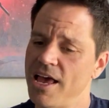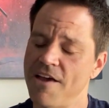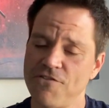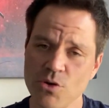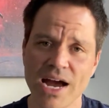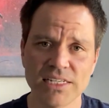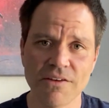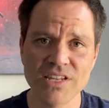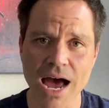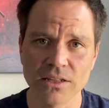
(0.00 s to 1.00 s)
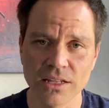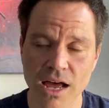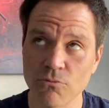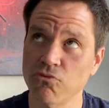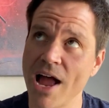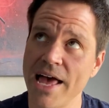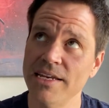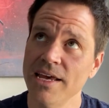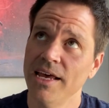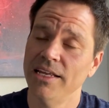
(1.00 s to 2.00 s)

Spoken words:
If you guys have not read